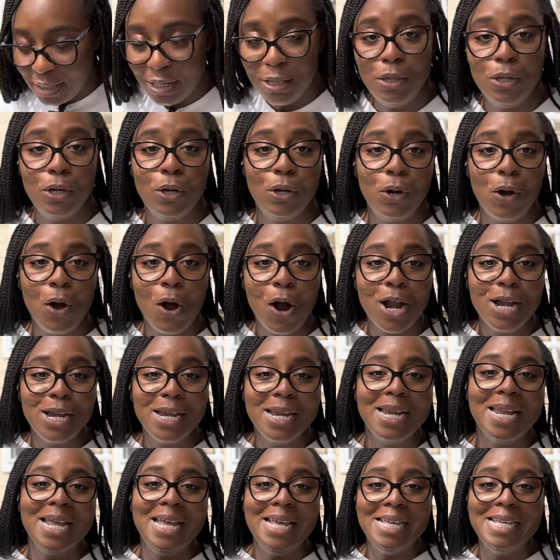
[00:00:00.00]
in the
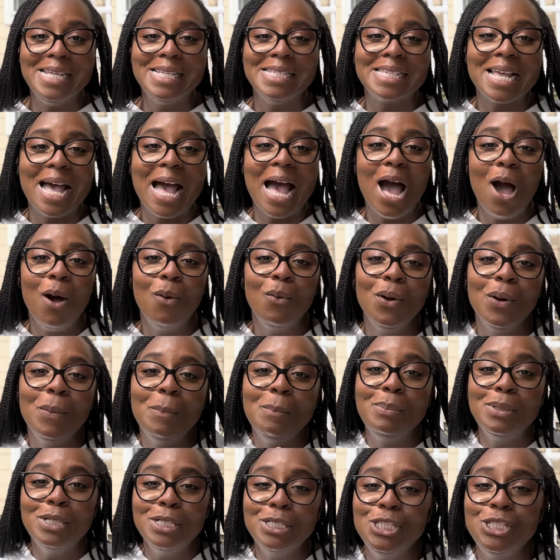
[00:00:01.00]
garden is our
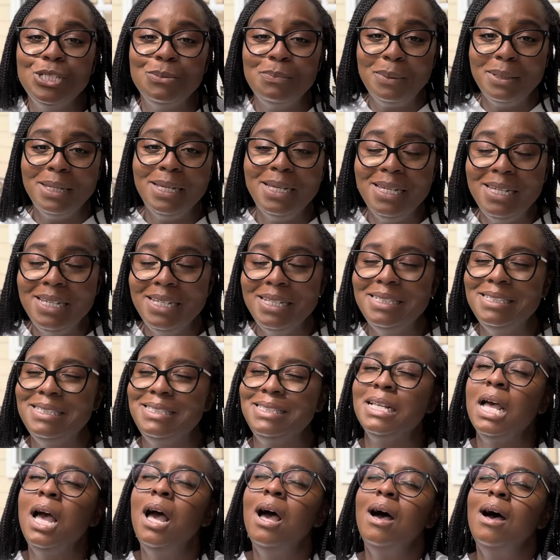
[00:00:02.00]
bush beans.
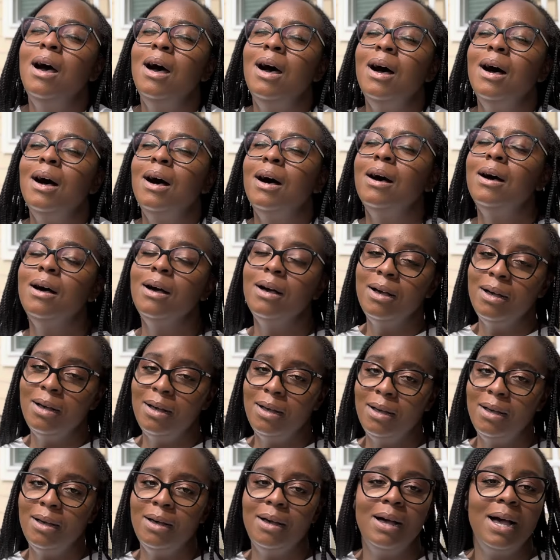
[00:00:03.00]

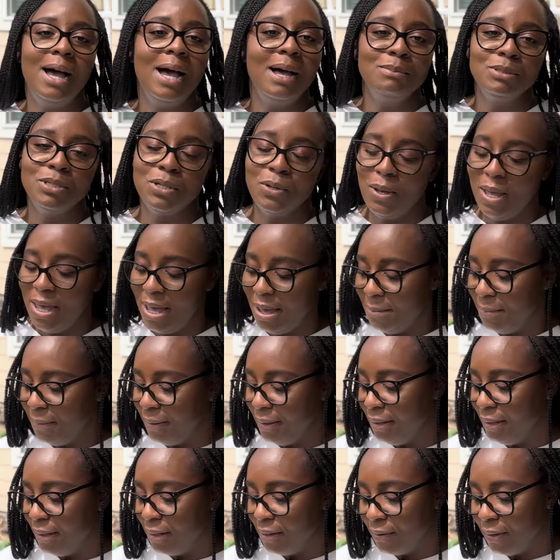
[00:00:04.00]
I'm so
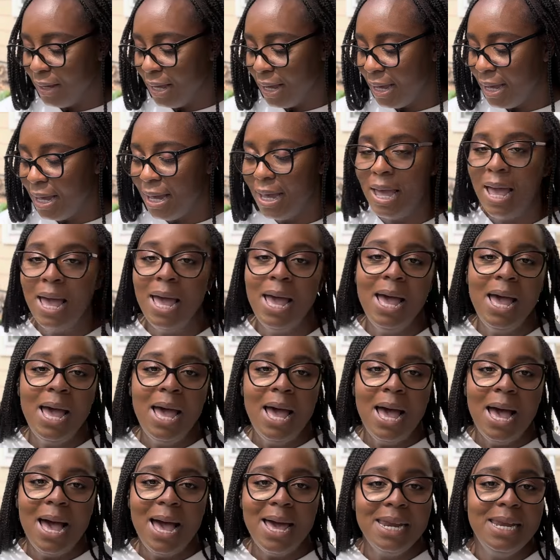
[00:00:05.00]
happy, okay?
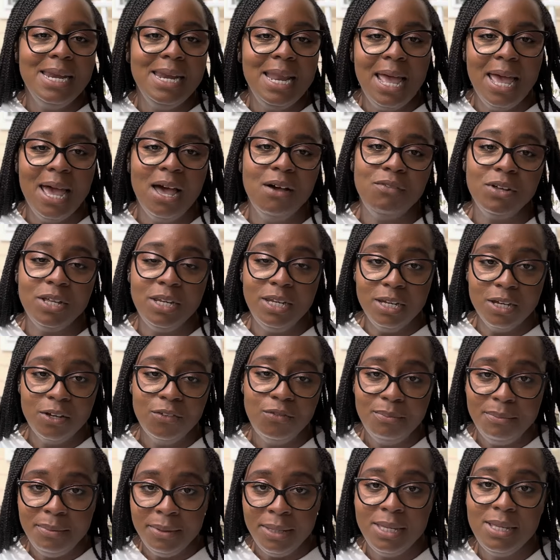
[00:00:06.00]
I didn't have enough
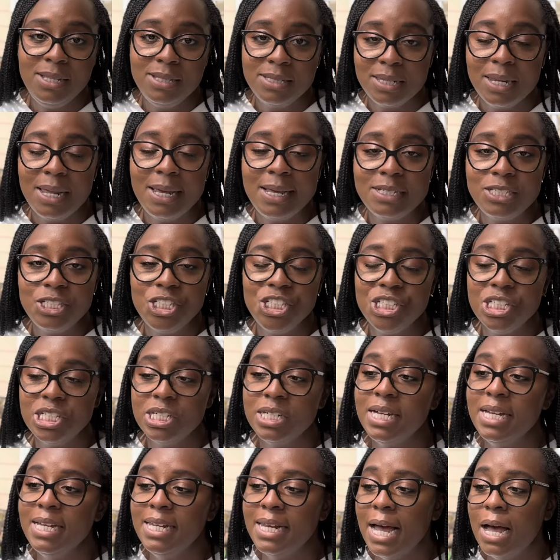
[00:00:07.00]
beans last
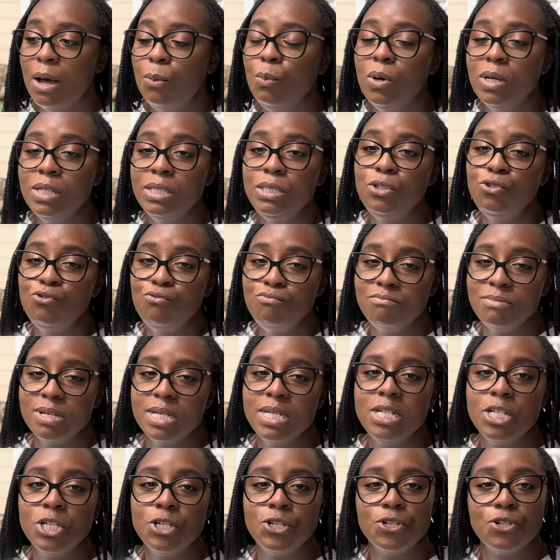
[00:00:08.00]
year, and I want to
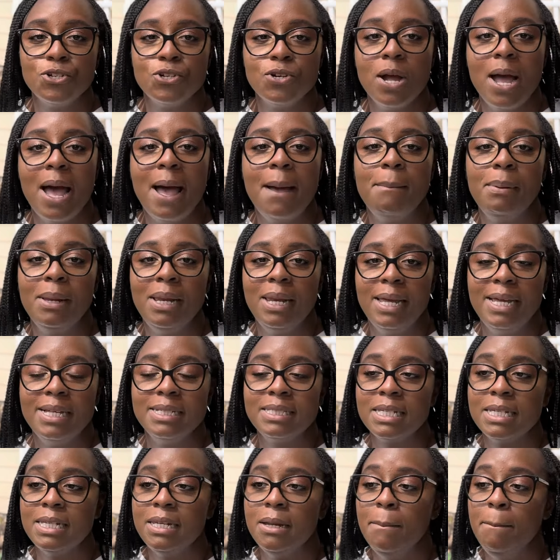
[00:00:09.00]
make sure I plant
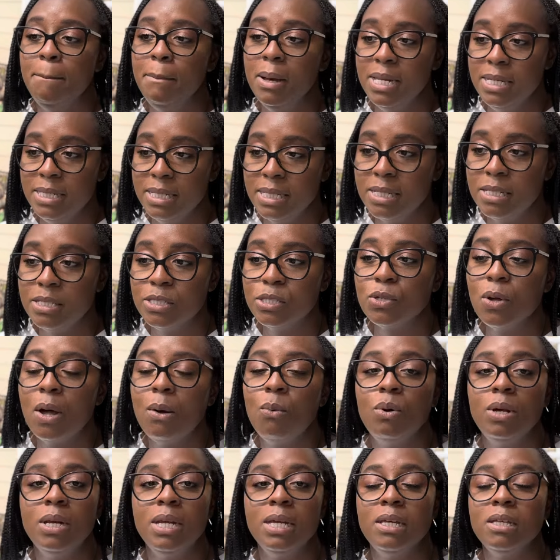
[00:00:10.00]
in abundance. So I
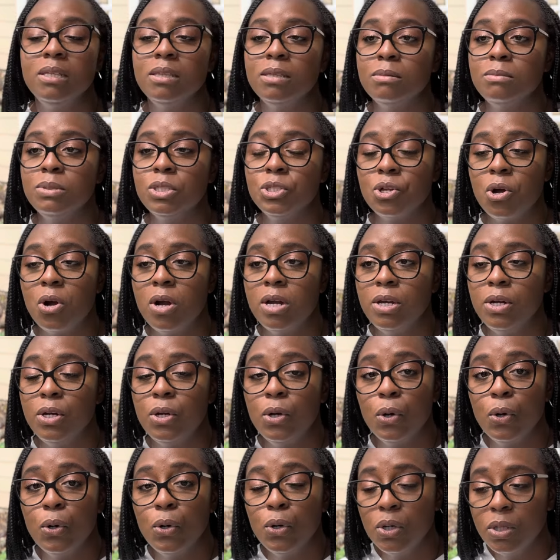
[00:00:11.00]
want to get them started
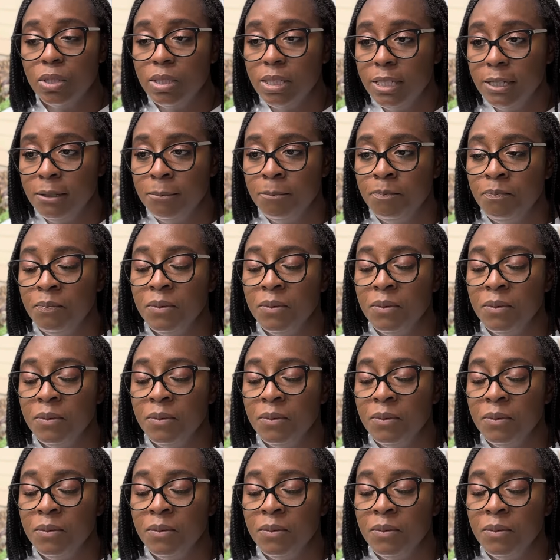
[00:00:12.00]
early,